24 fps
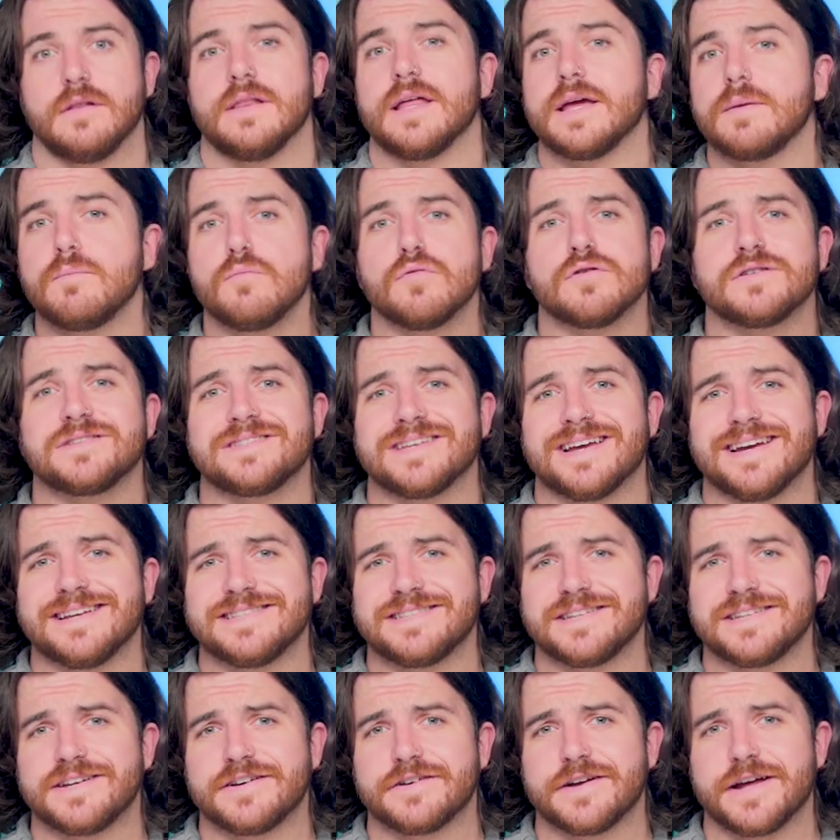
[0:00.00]
Like more
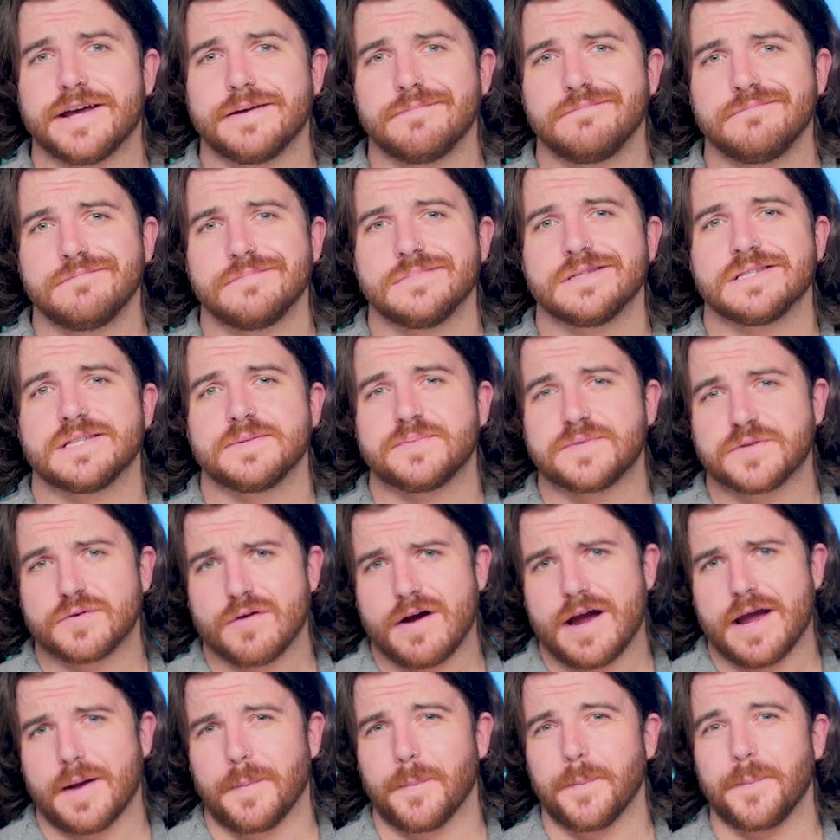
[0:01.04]
science in your day?
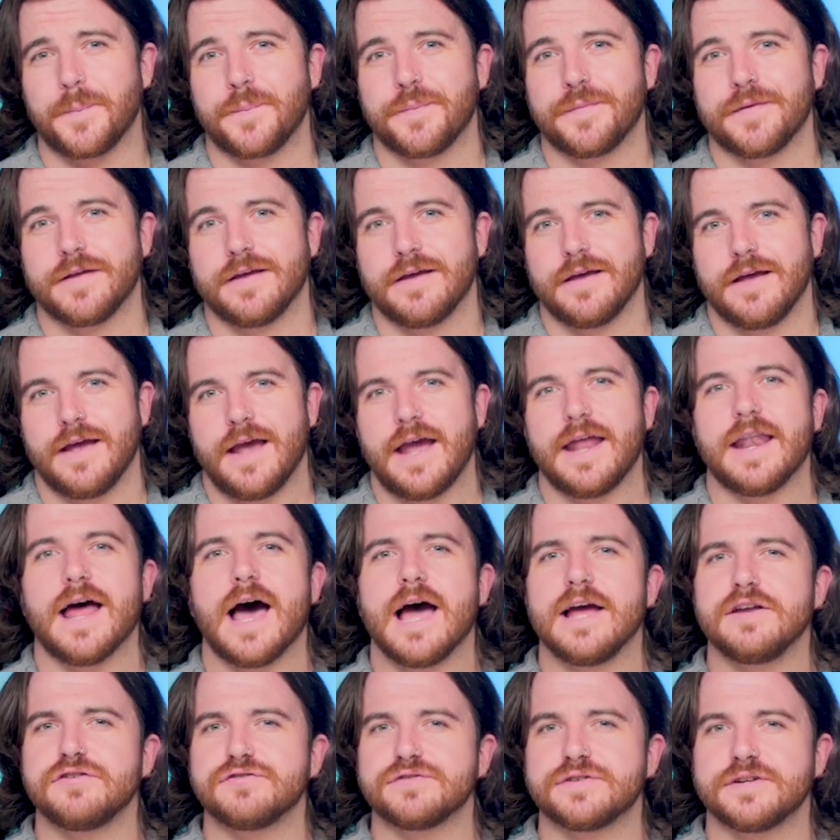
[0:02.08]
Subscribe! And
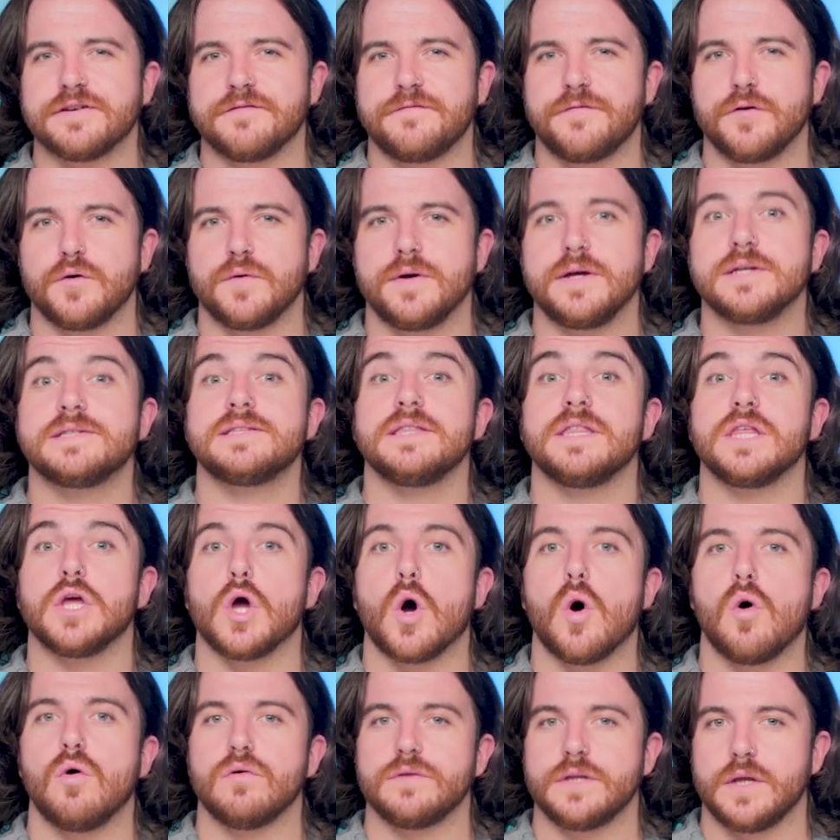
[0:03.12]
hydrogen fuel isn't the
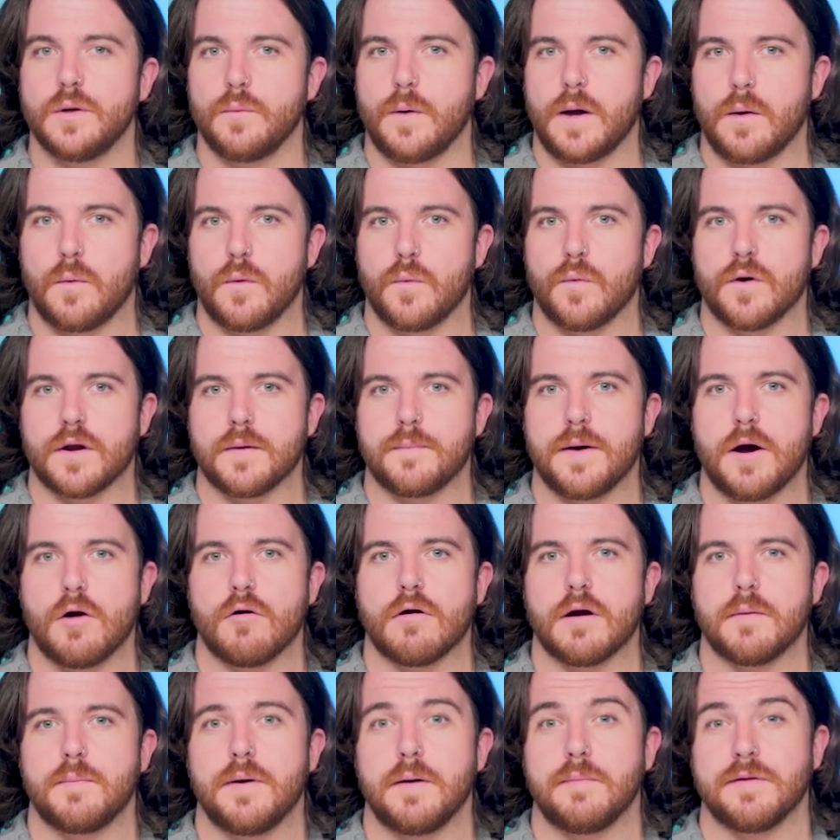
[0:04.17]
only way we want to
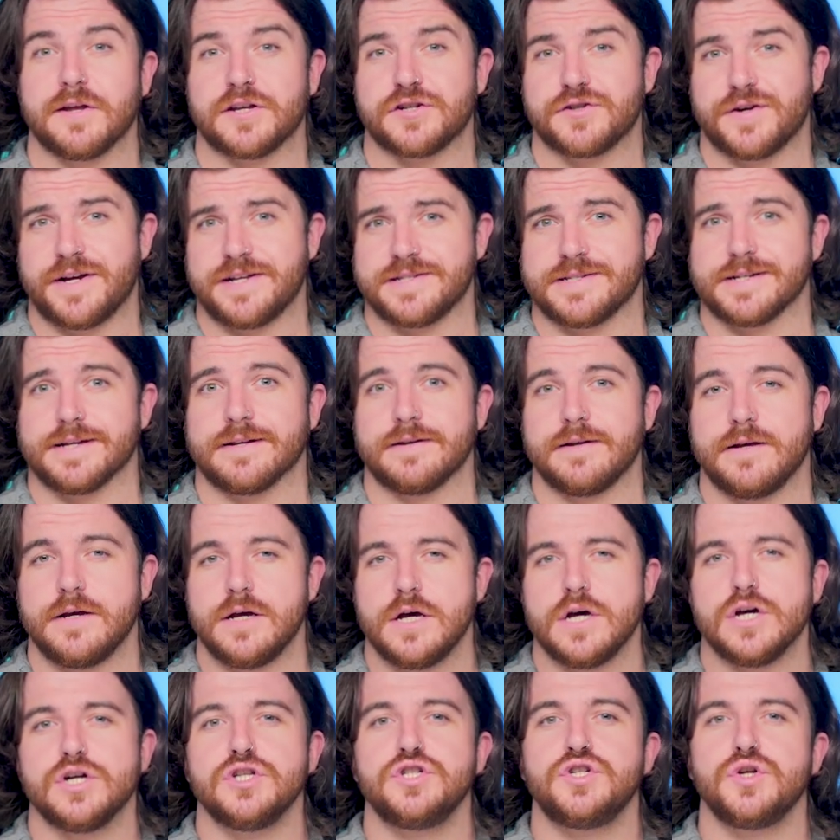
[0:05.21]
power our public transit.
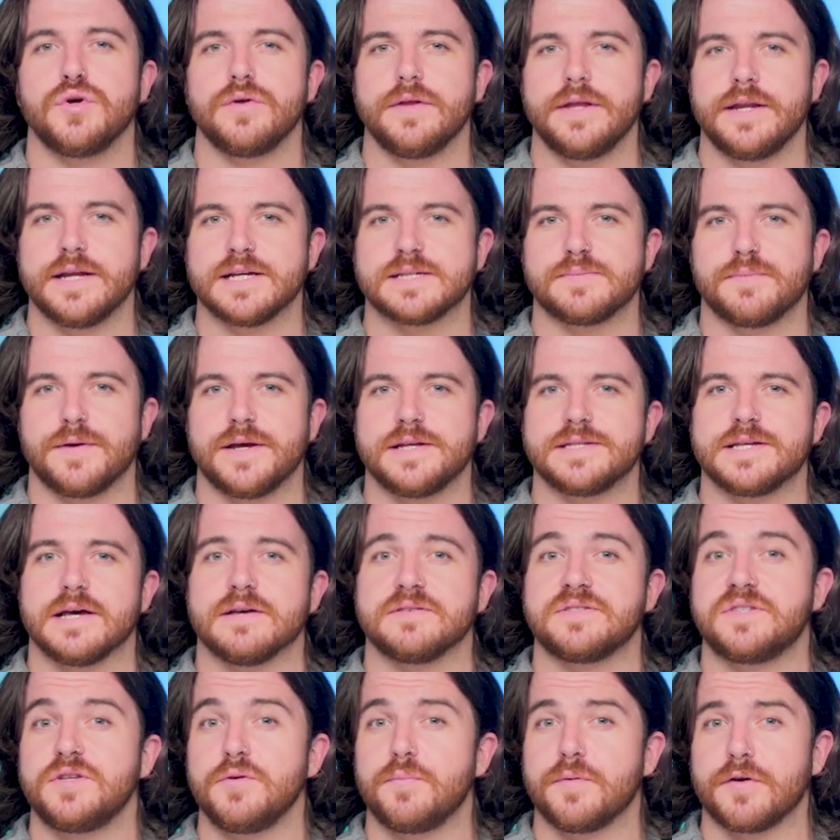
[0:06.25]
Julian explains
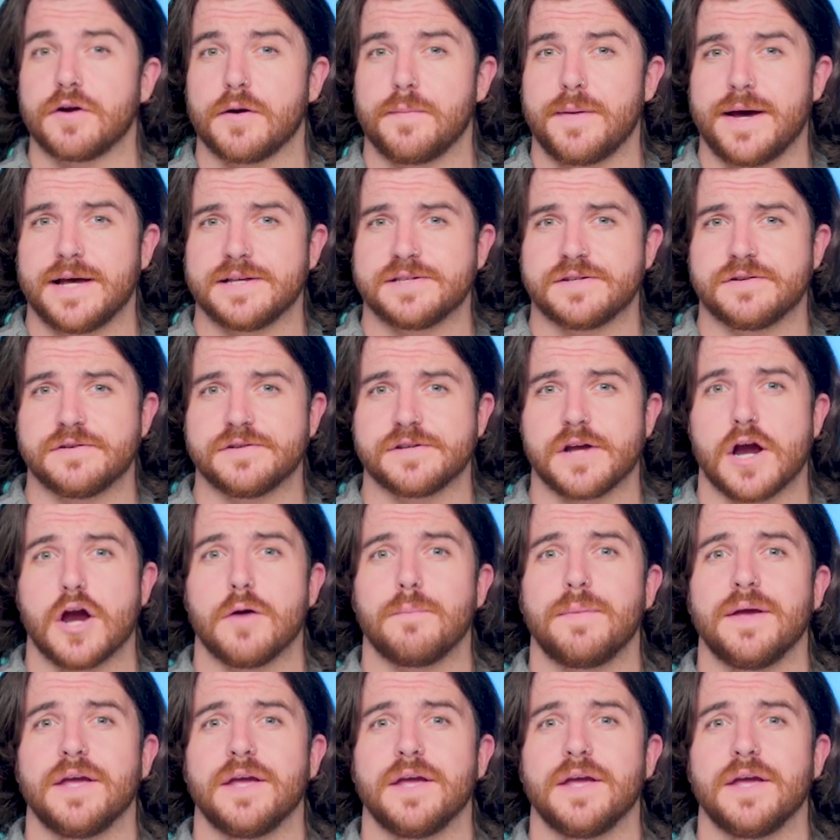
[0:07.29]
how supercapacitors are